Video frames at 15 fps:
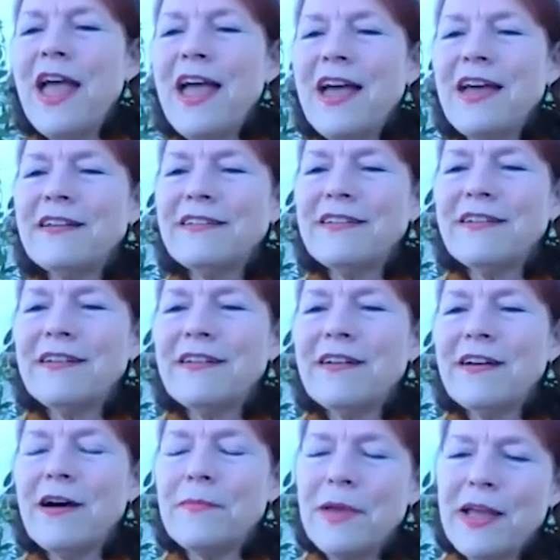And
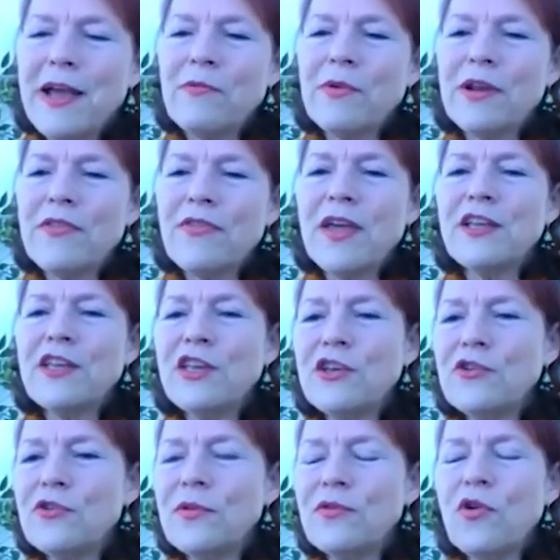Abe, I want to thank
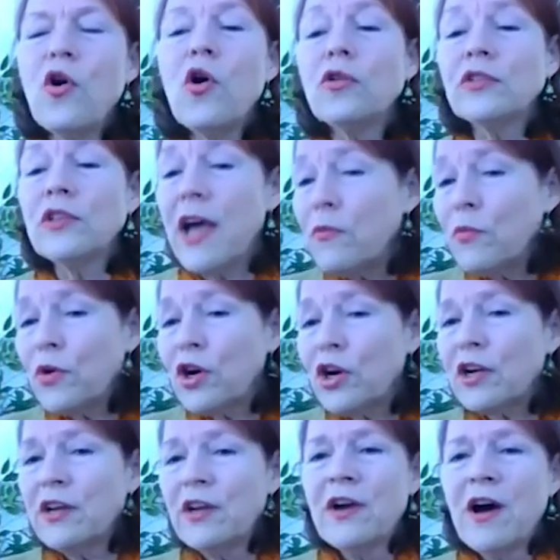you and the whole
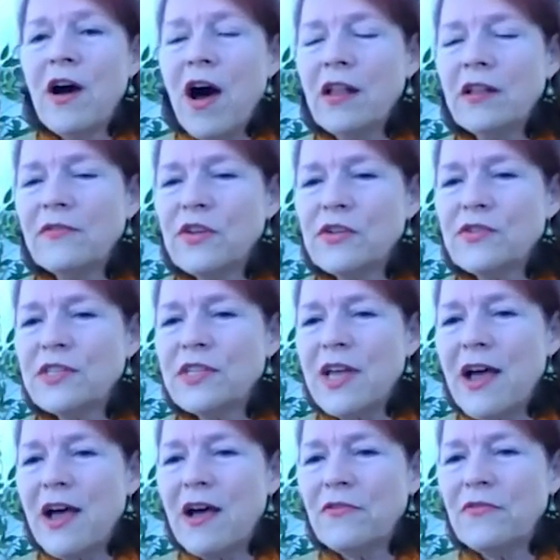network, all of your
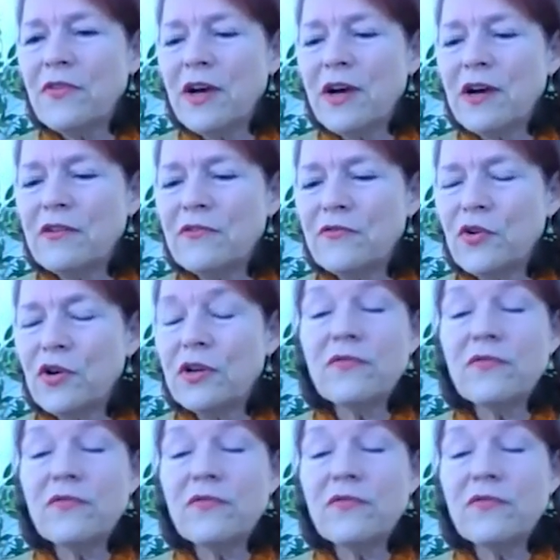staff uh, for